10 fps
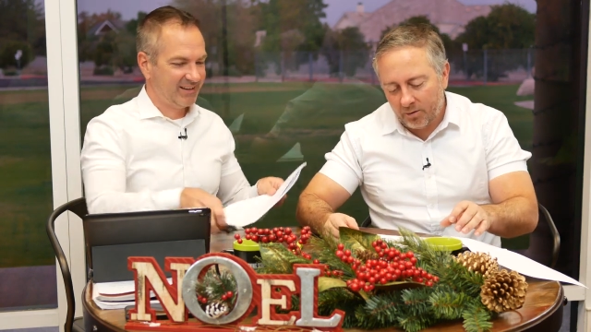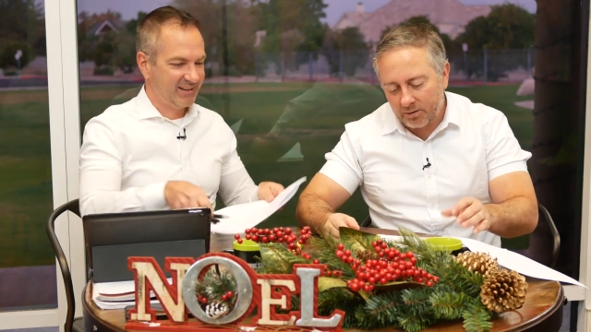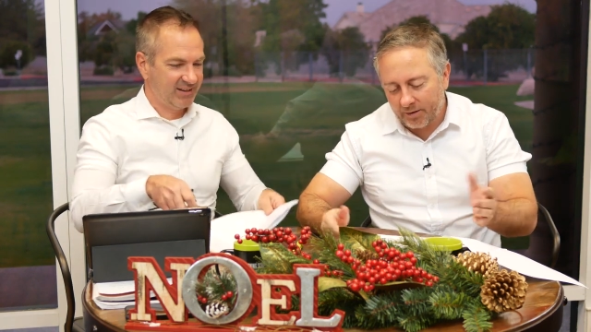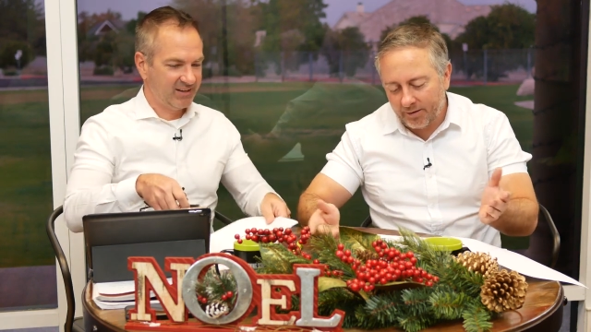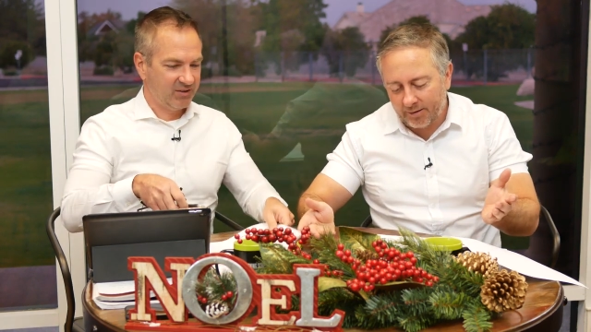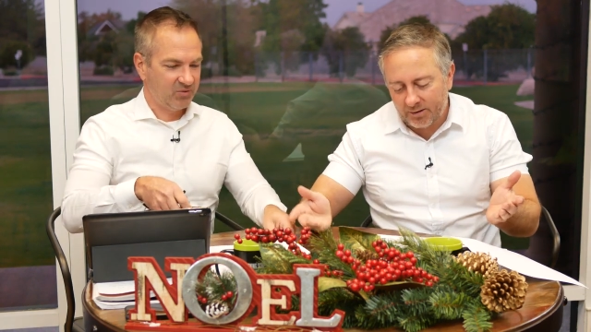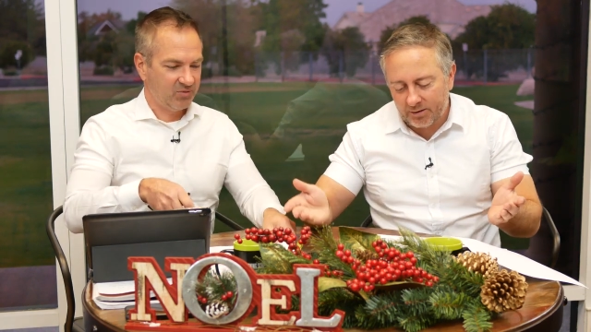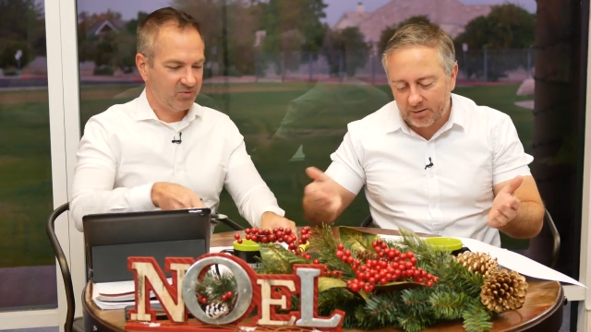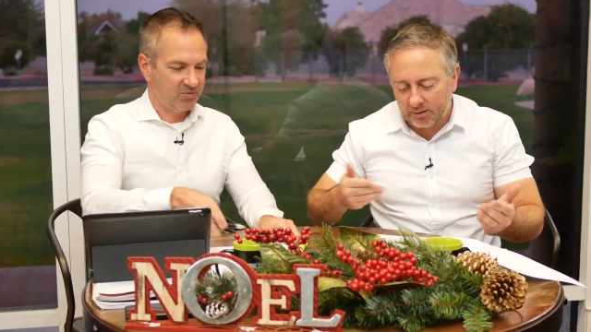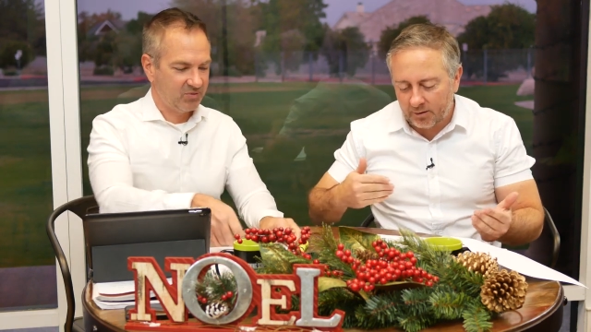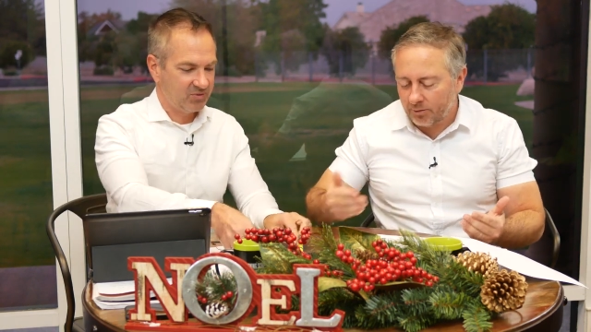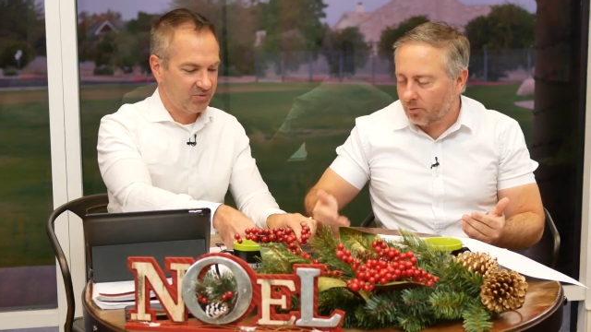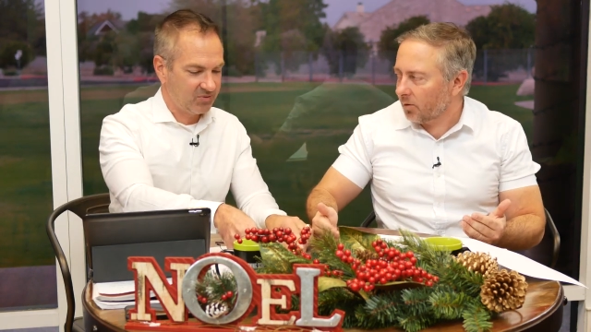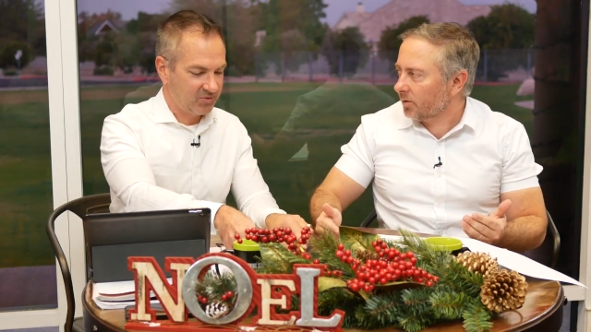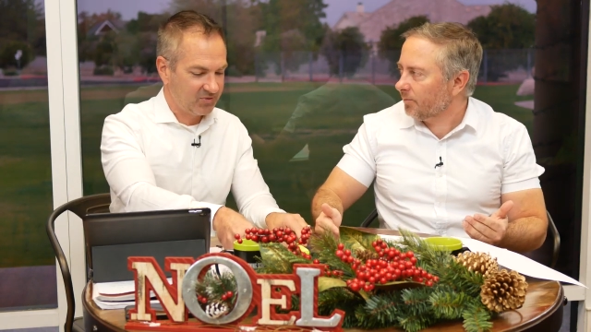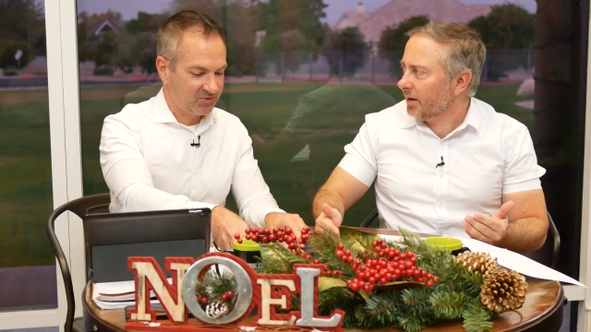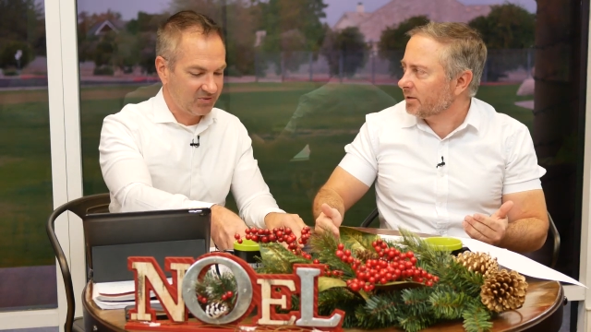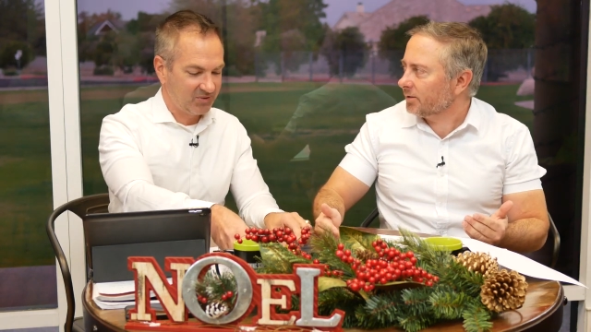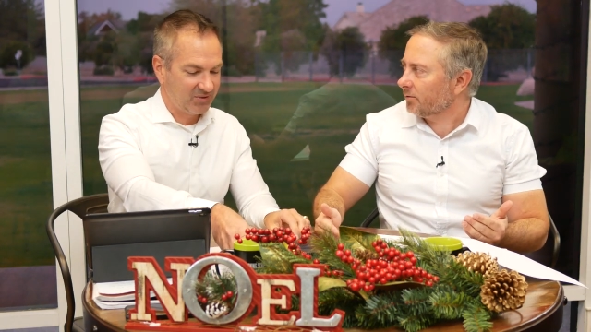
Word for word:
Speaker 1: which I think that's just a little north of Payson,